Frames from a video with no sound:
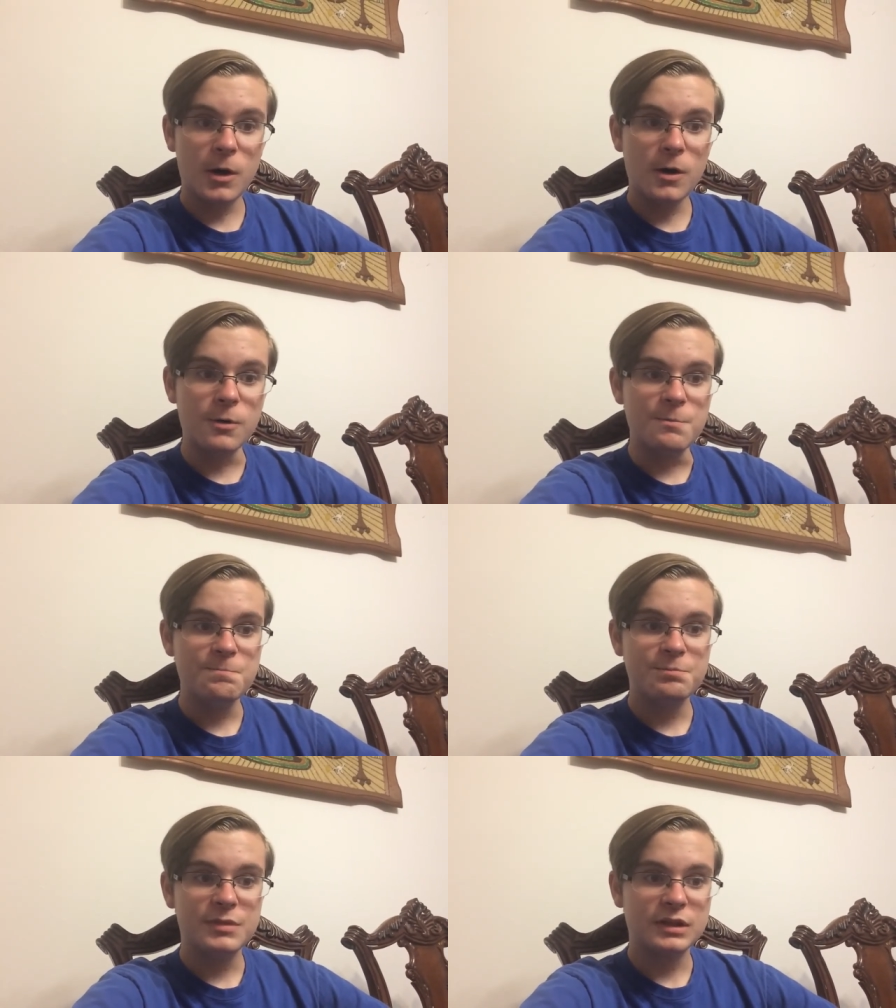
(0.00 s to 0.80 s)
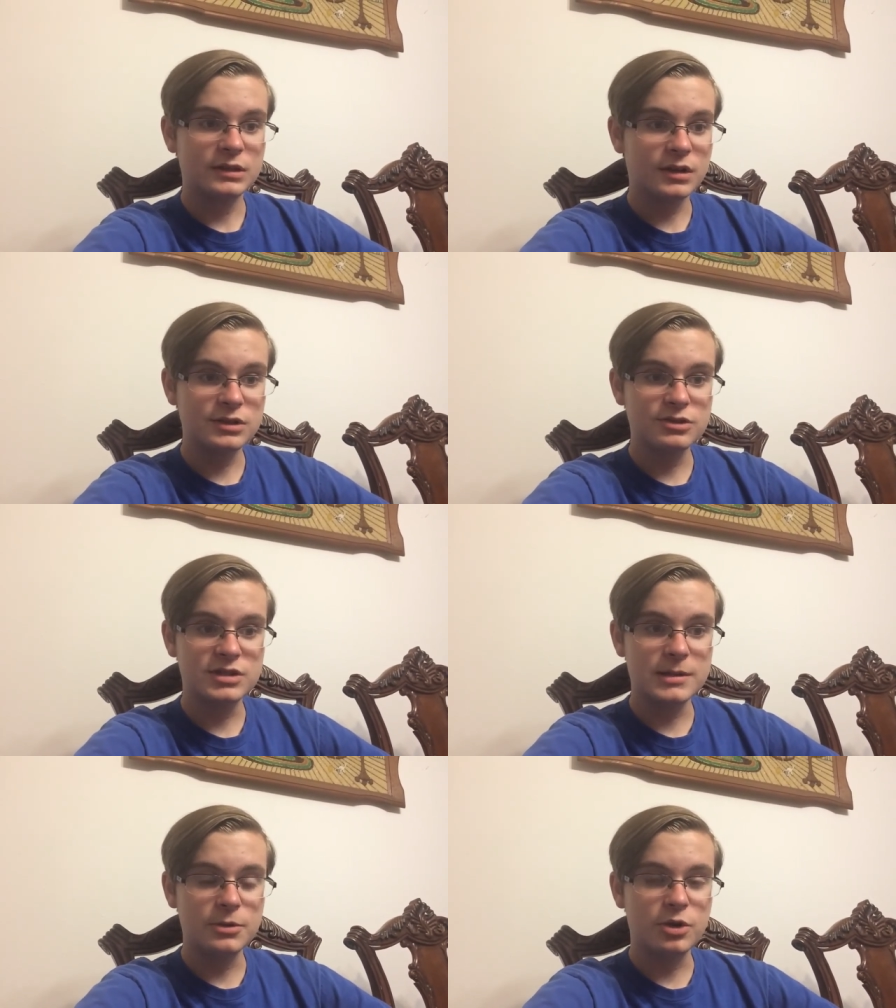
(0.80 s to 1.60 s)
Oh, it's also
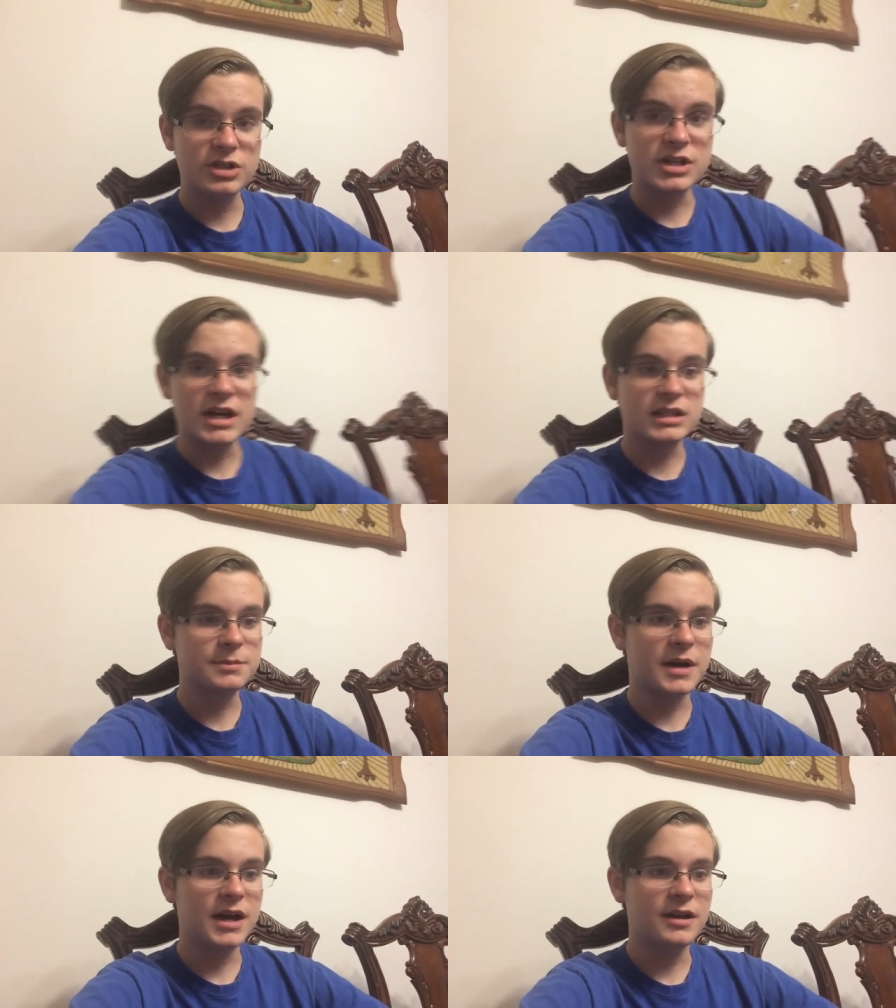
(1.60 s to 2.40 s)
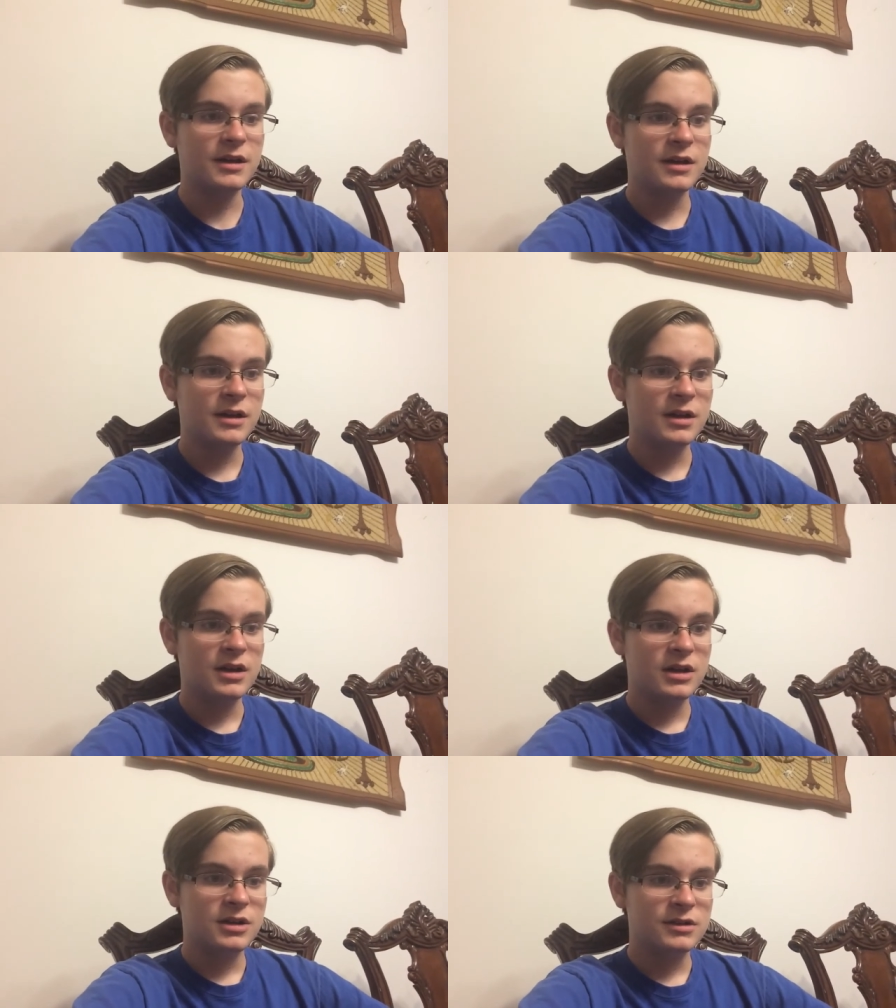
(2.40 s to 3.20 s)
the same question asked by
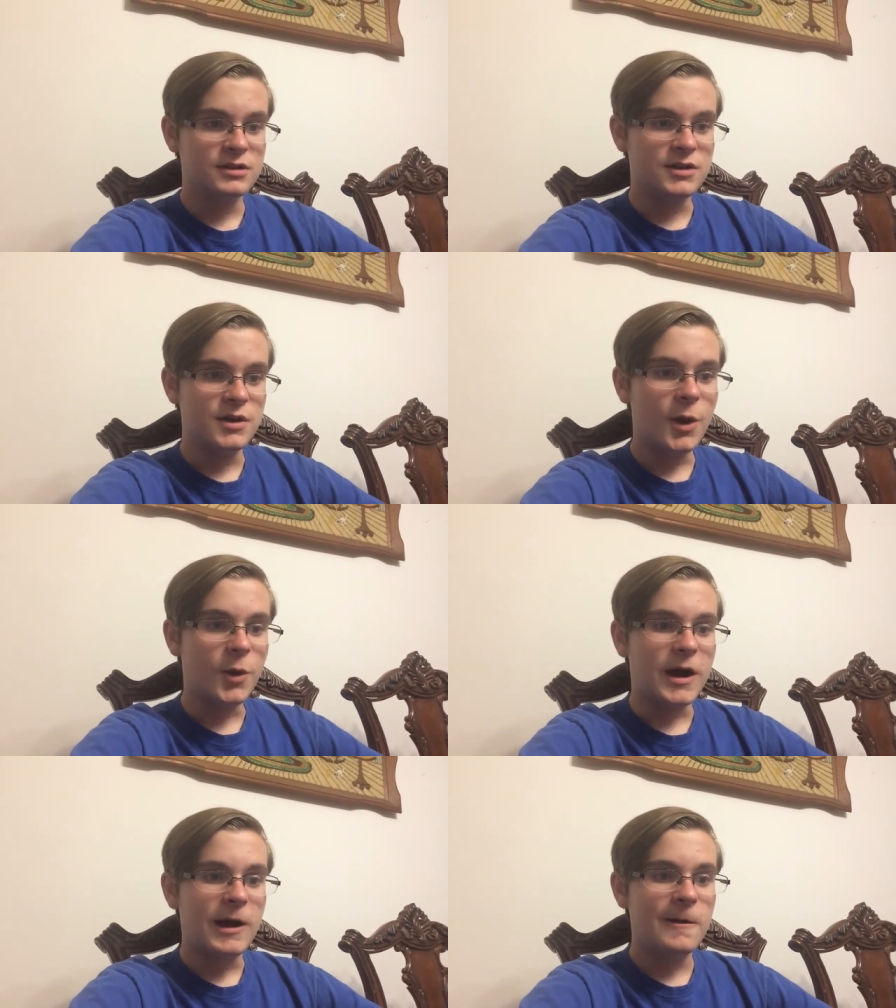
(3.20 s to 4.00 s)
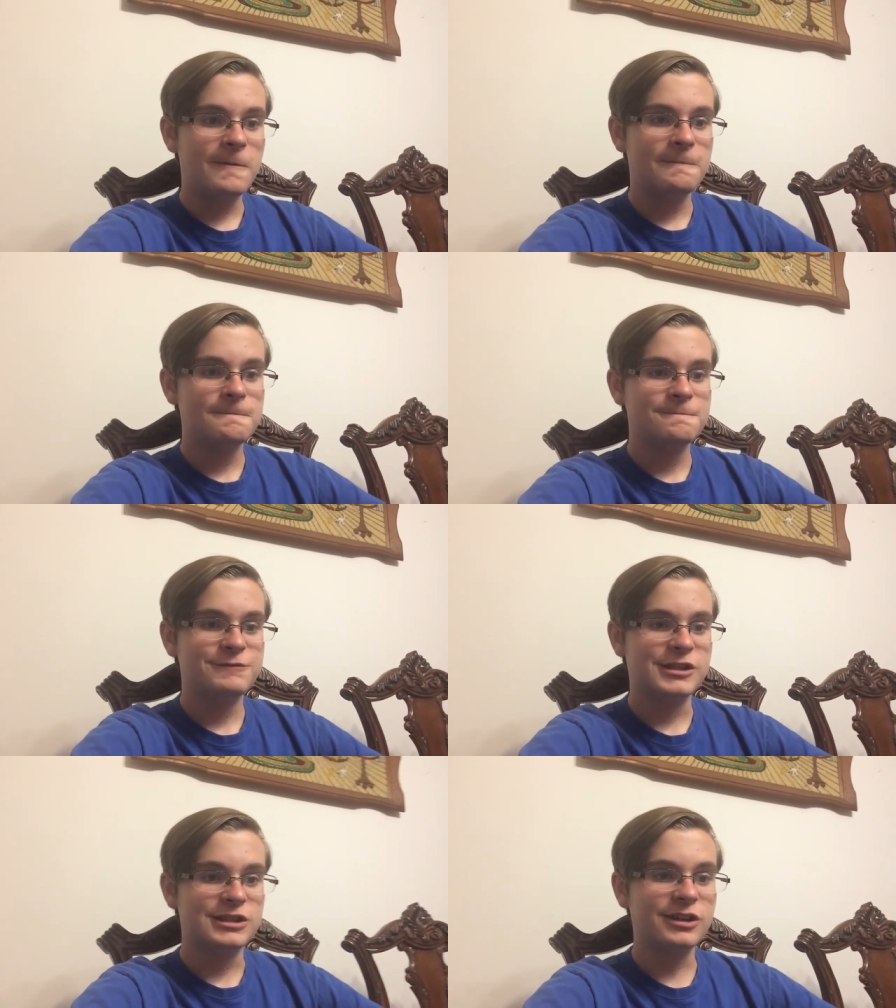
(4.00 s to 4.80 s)
Noah
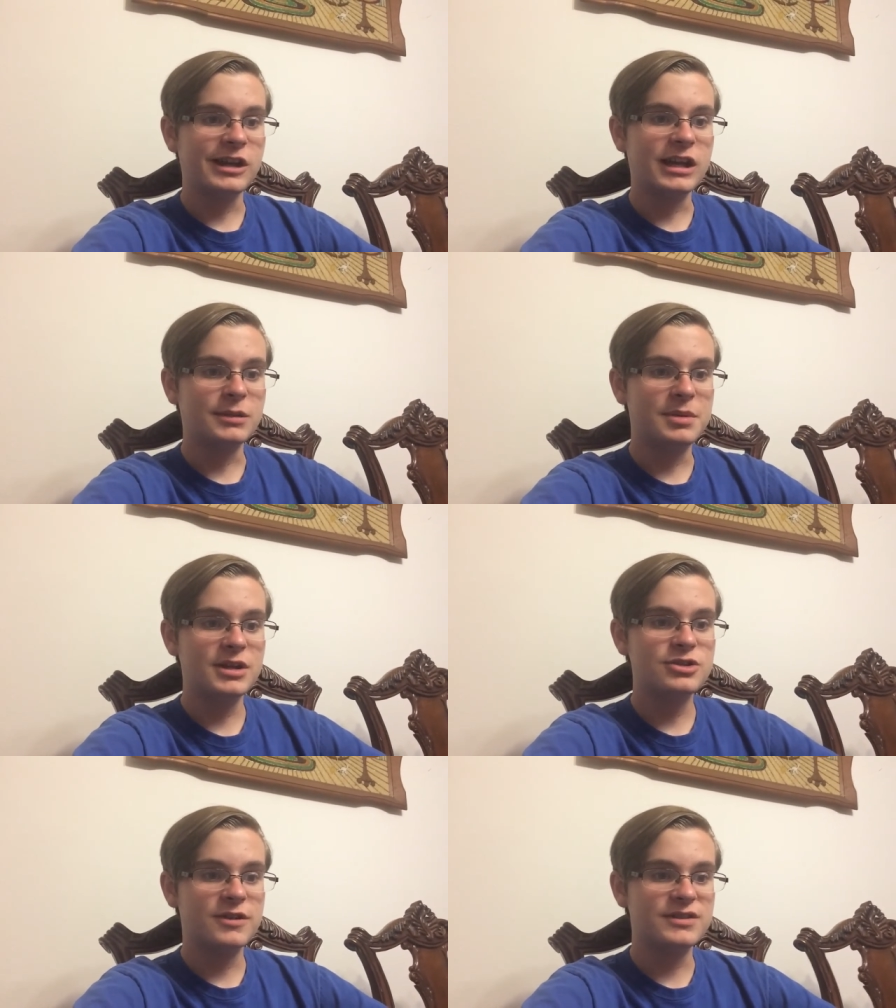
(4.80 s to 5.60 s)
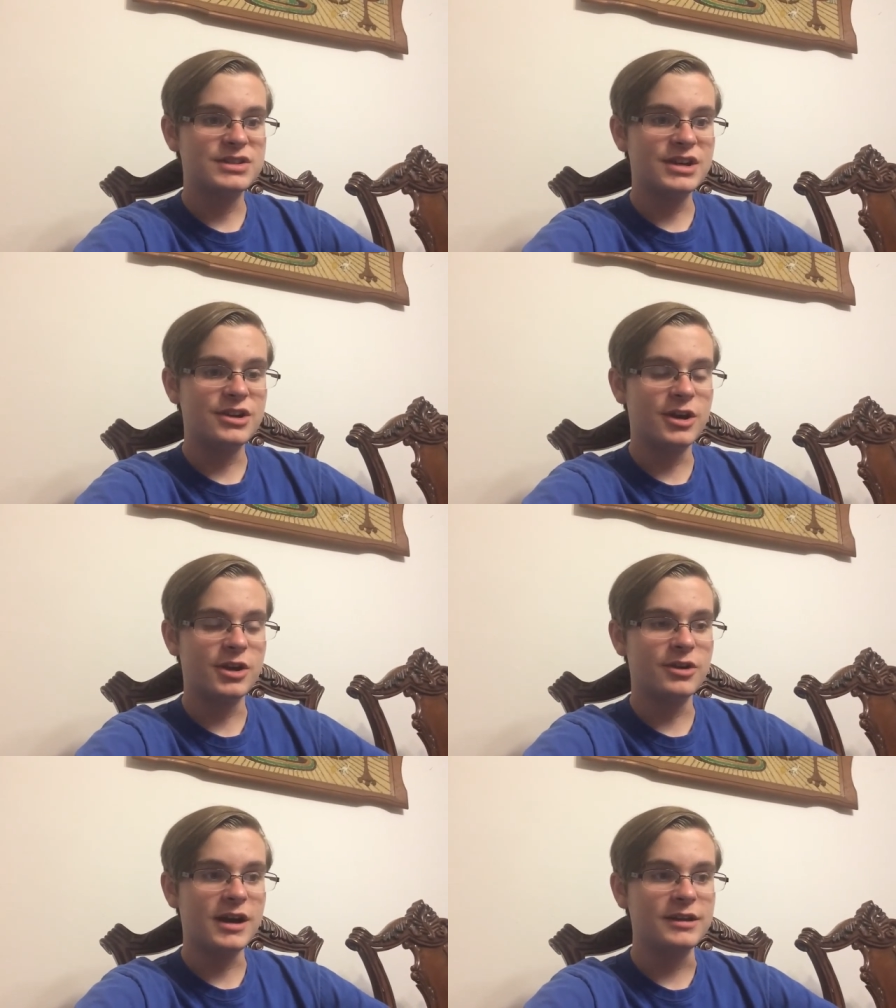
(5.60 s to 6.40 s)
does looking at the picture of the sun hurt
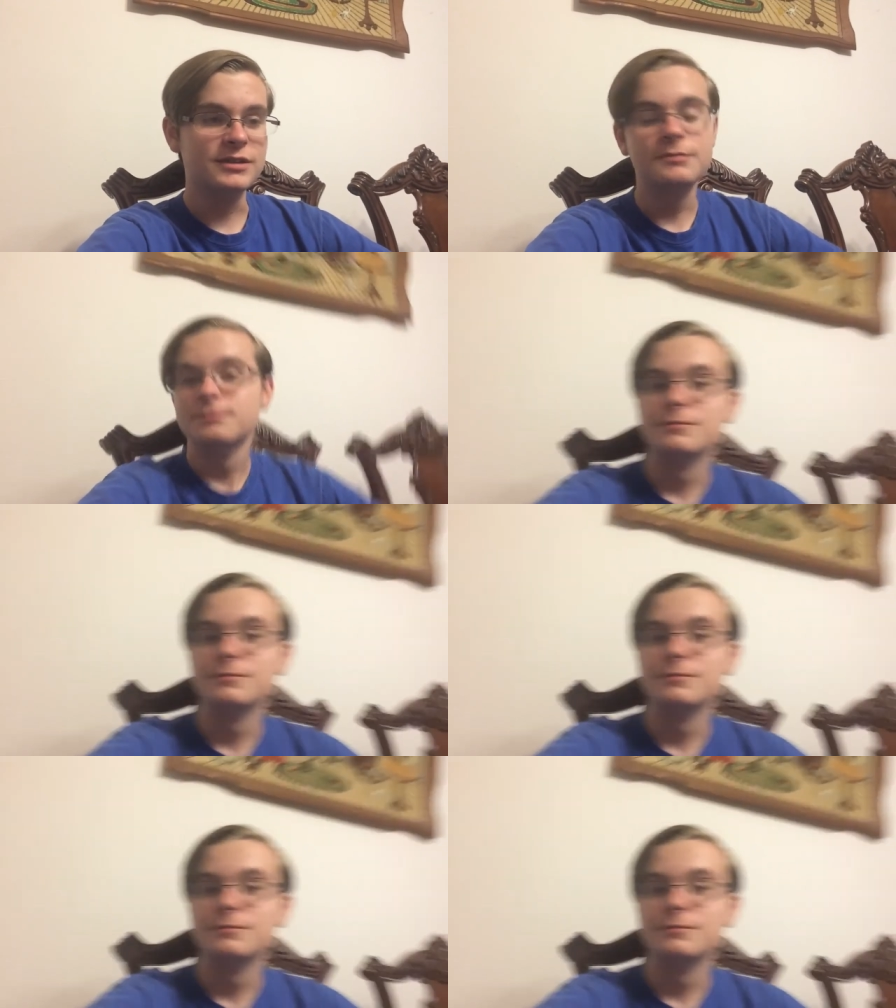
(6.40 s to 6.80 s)
your eyes?